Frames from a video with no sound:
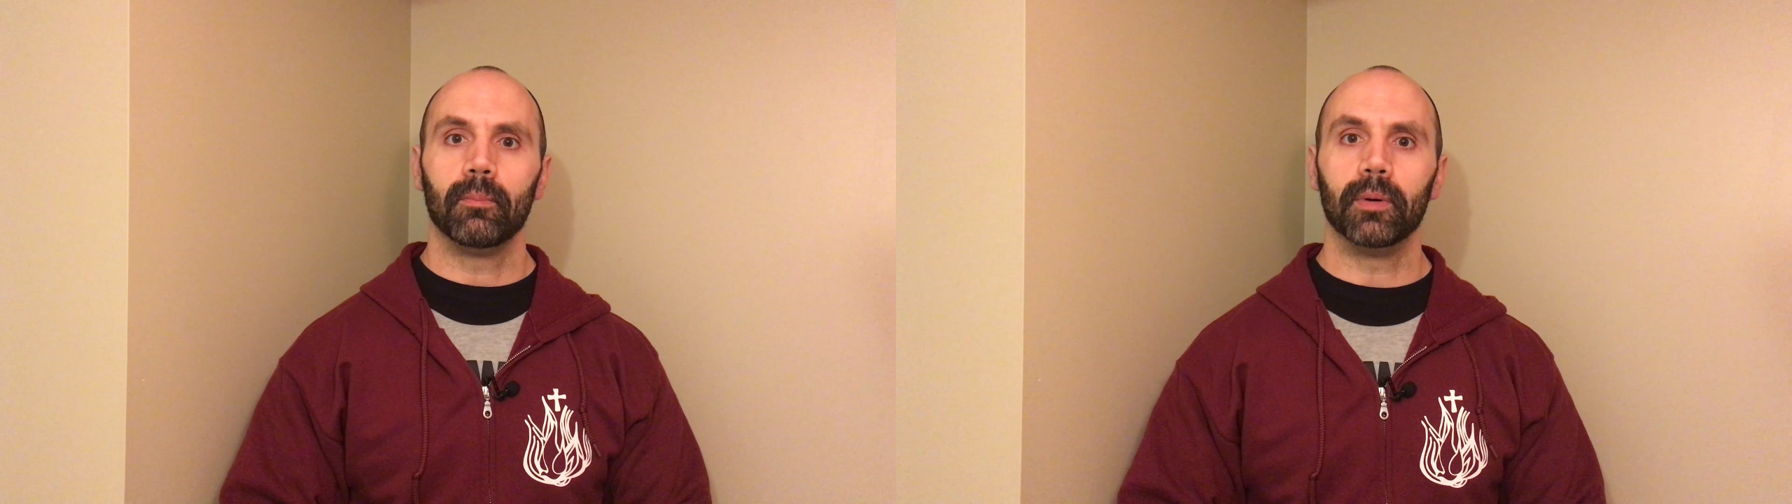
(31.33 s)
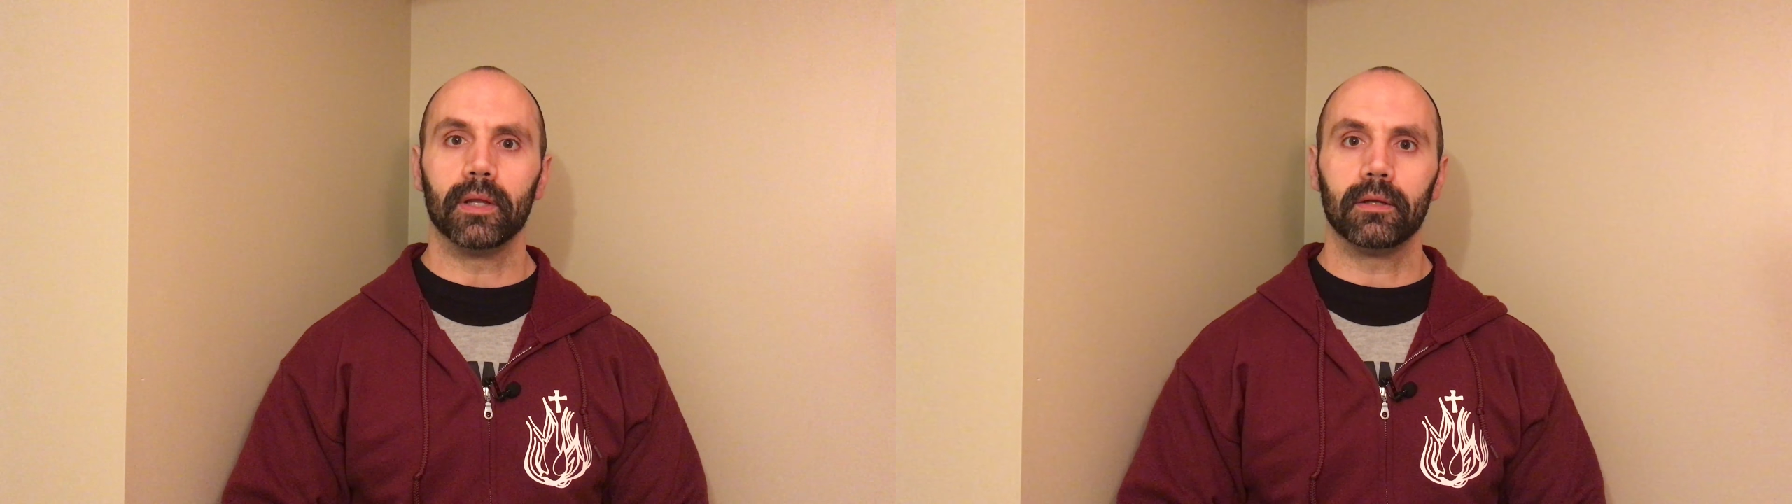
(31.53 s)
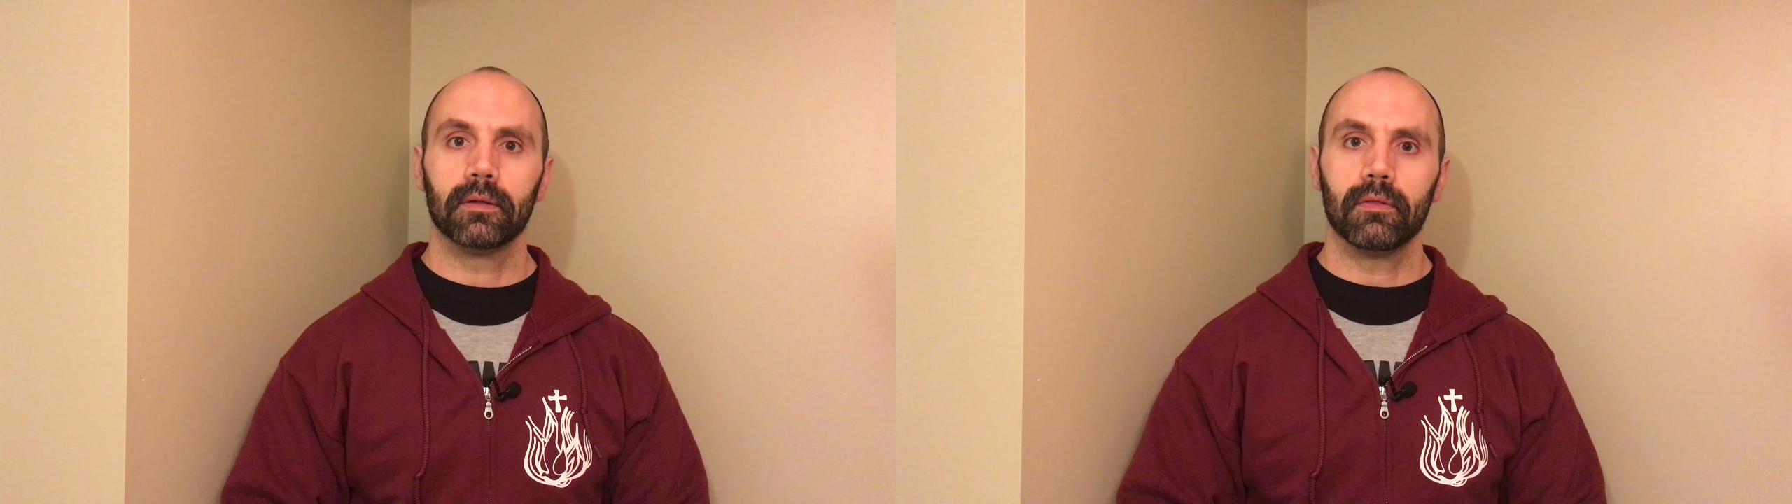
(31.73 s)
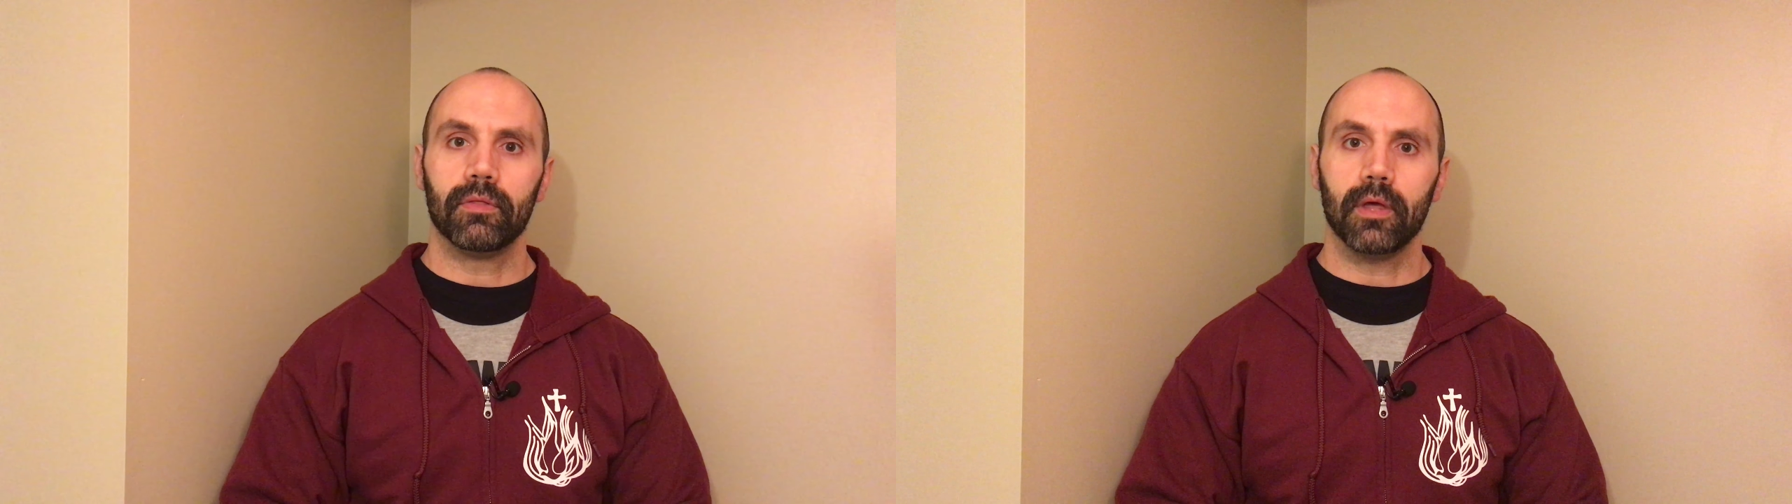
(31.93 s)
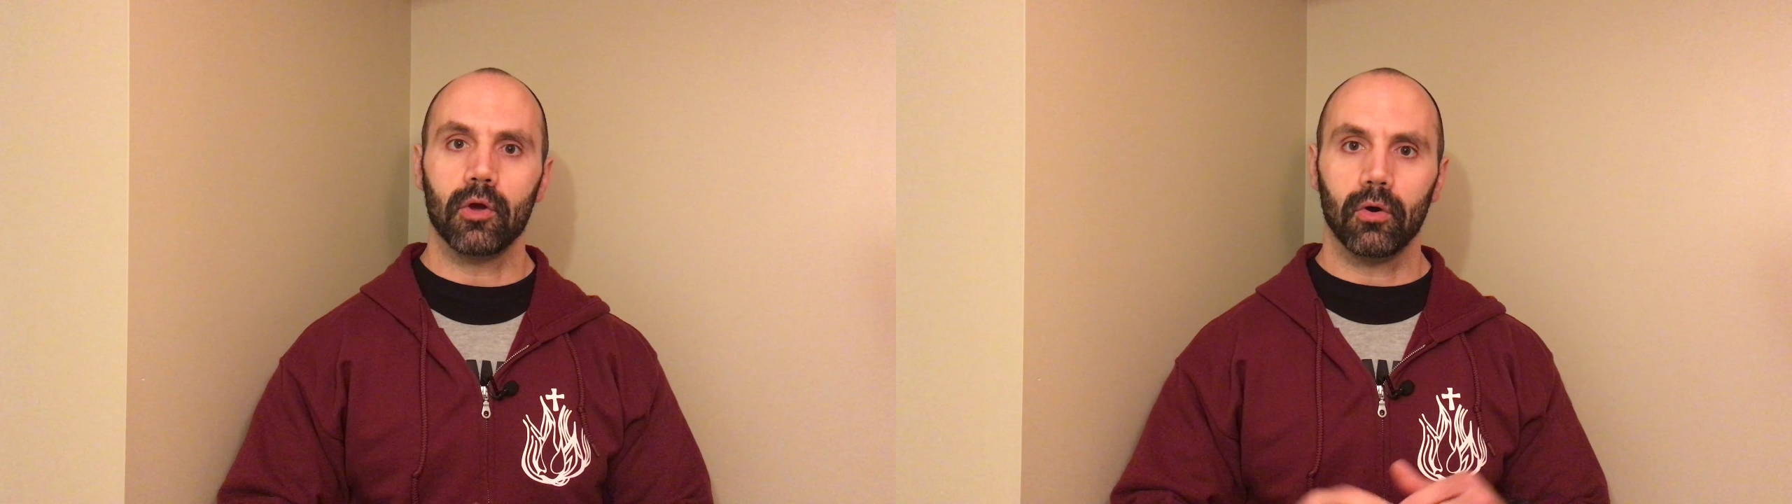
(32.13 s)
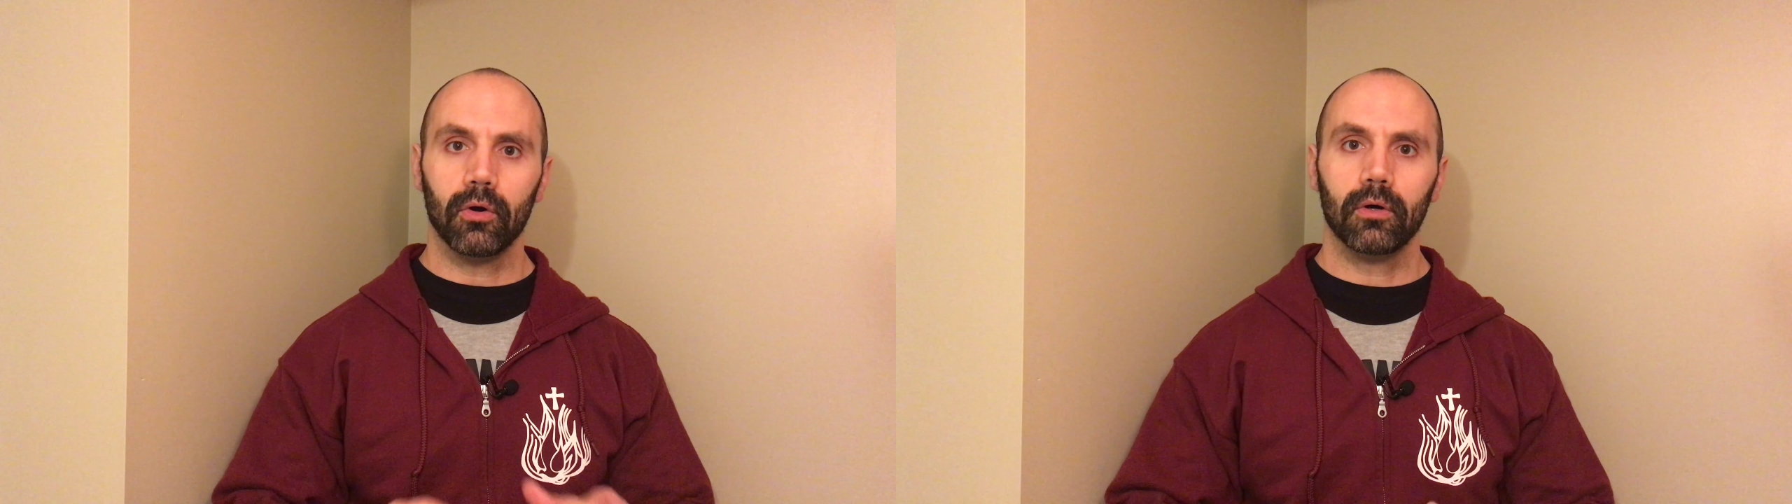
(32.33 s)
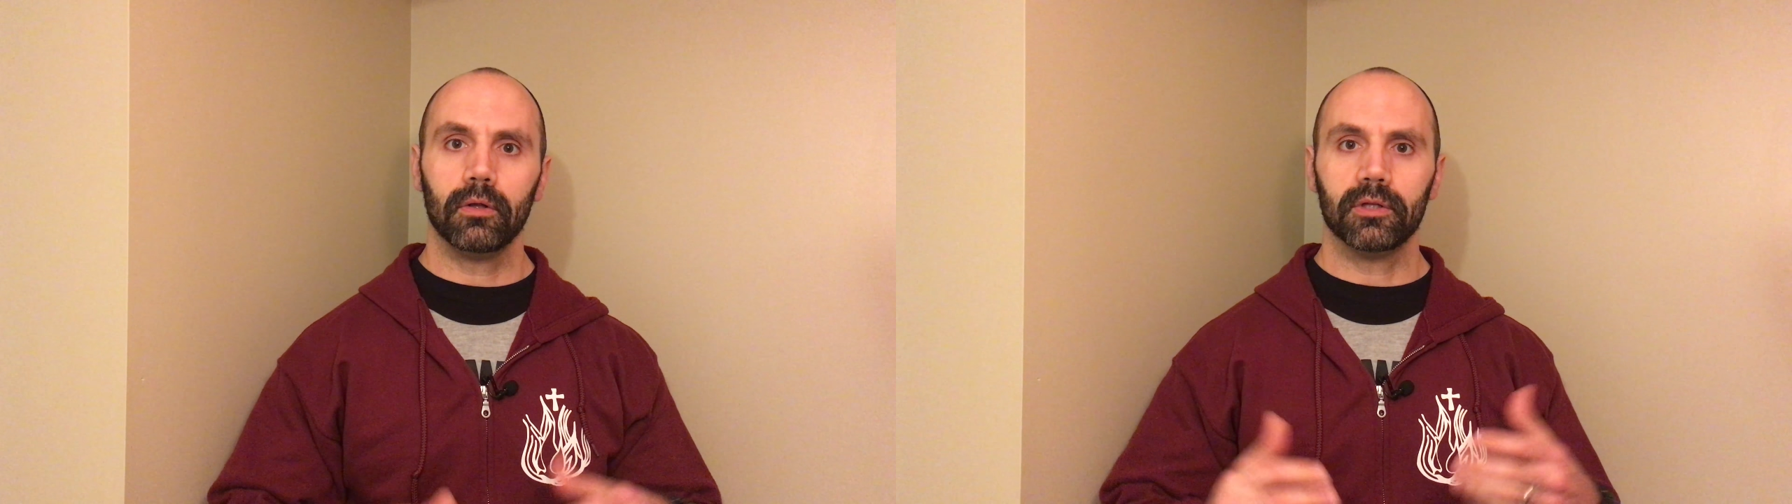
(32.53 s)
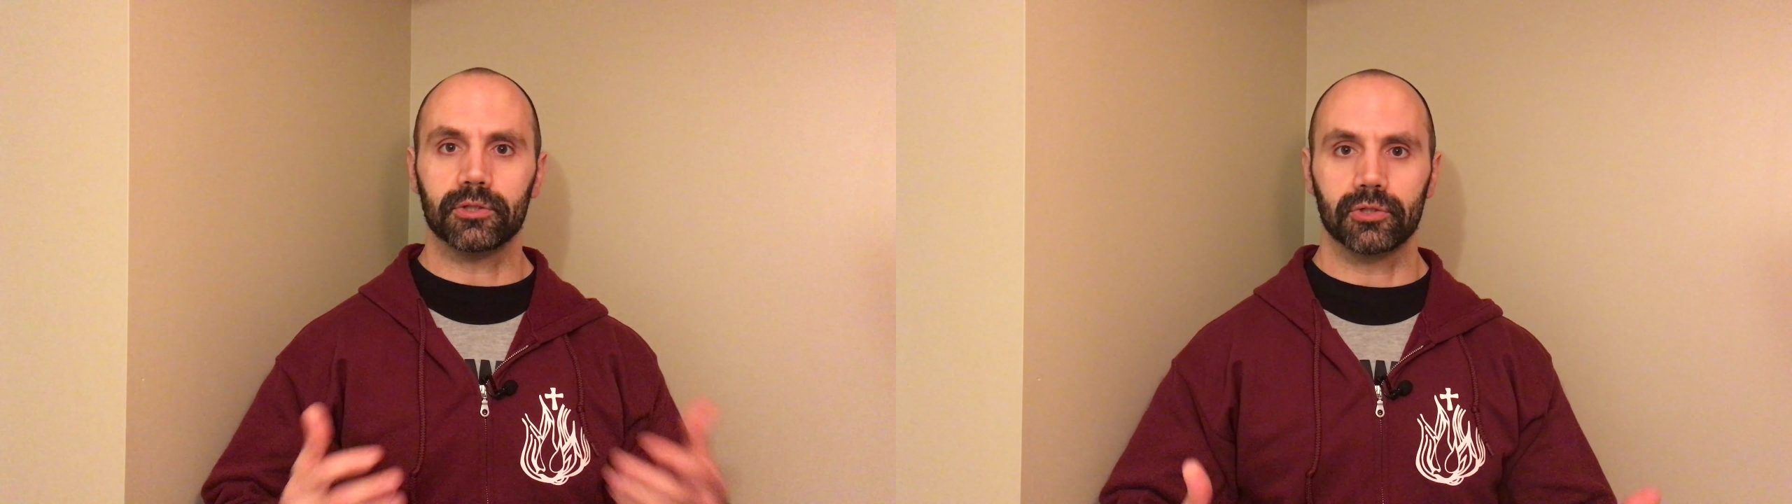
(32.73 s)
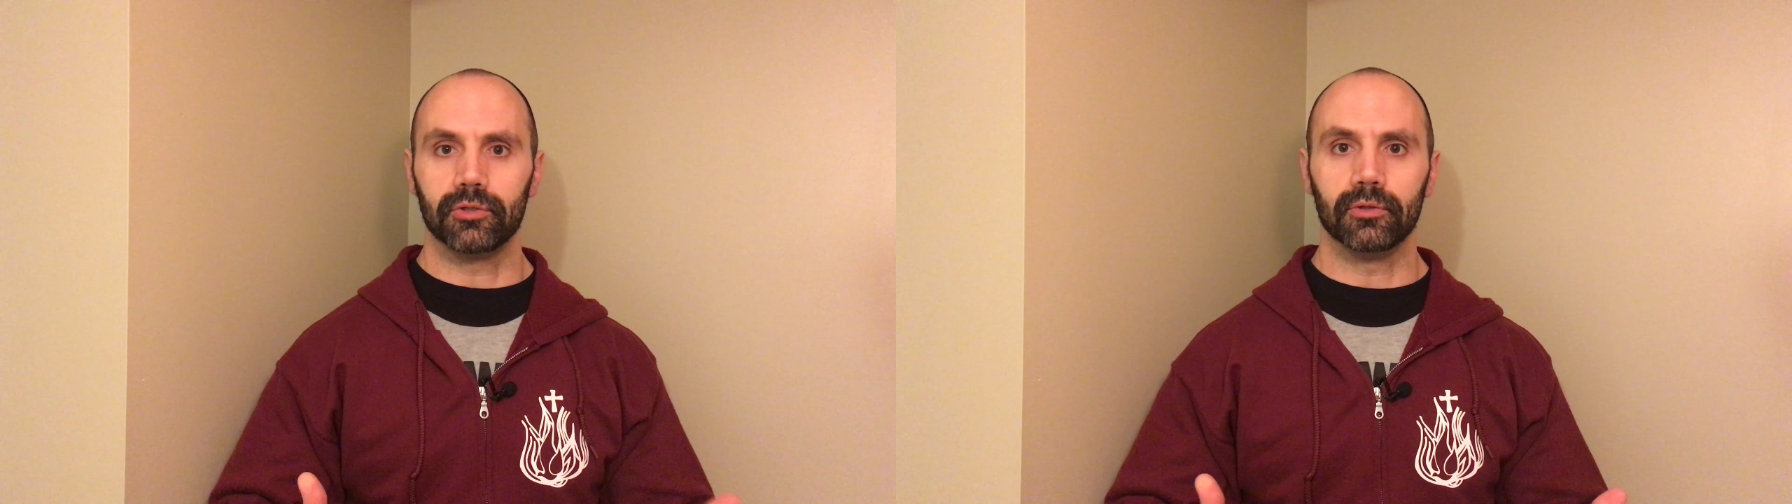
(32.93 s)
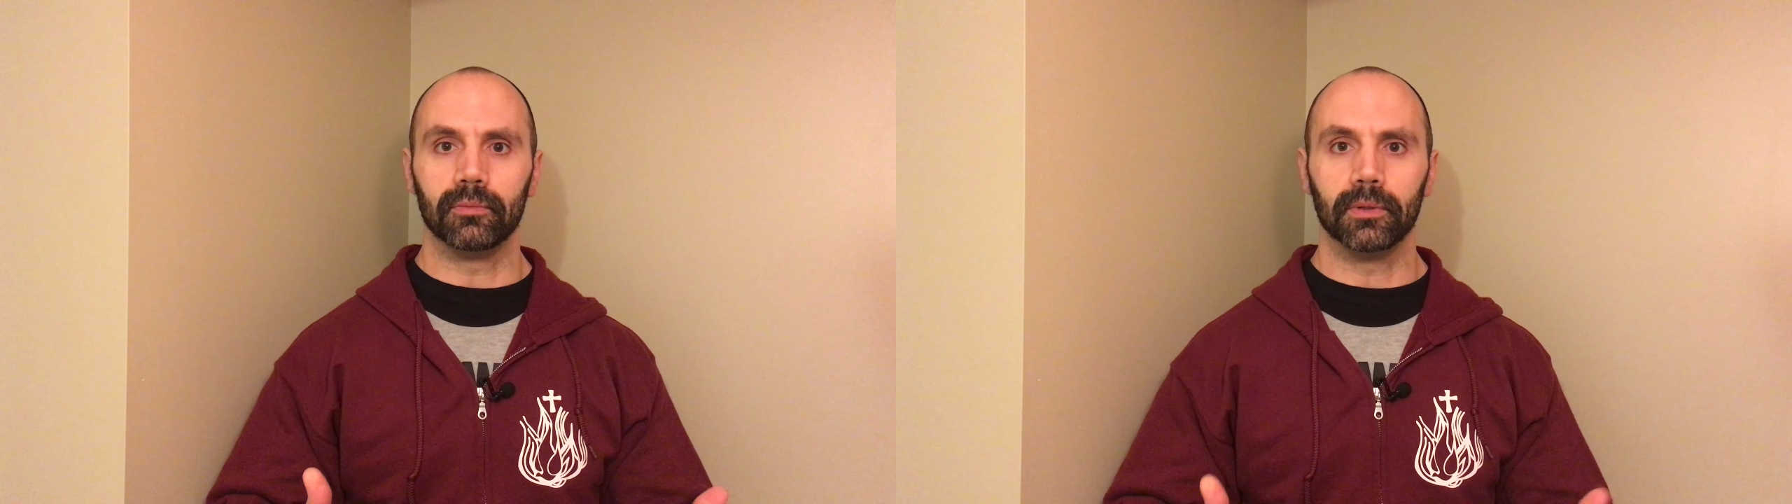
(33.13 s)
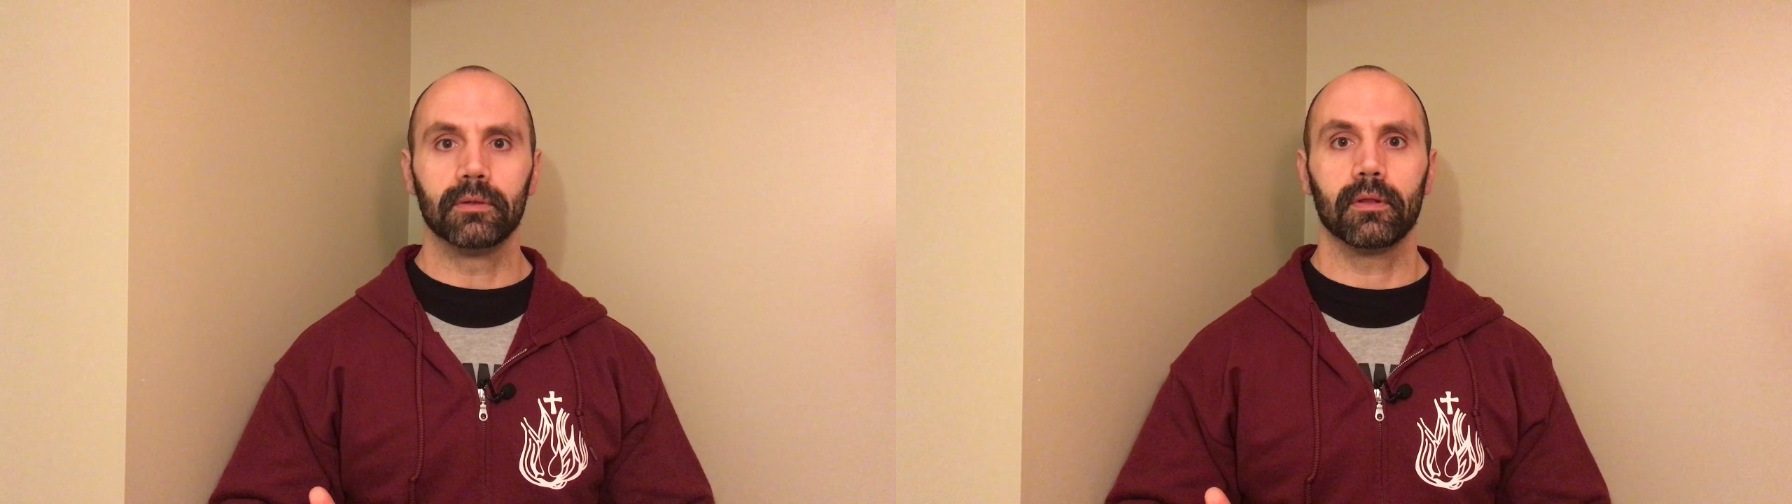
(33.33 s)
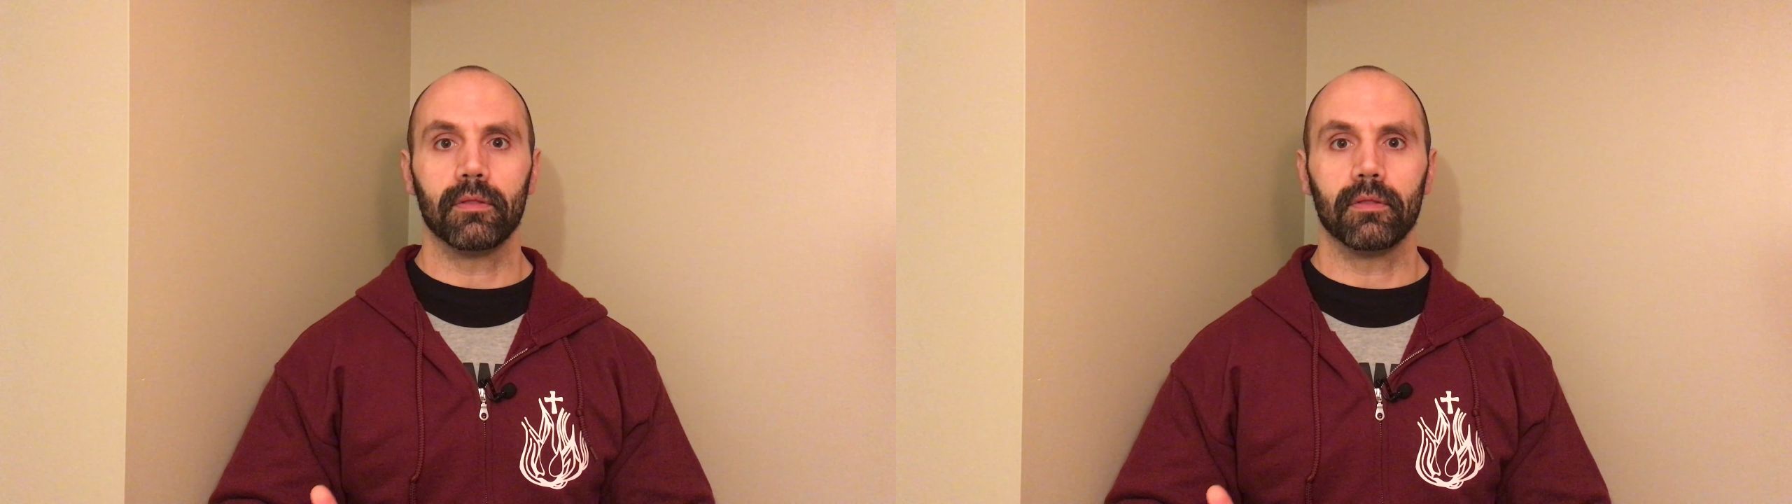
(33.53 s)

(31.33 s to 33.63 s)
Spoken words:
but they all assume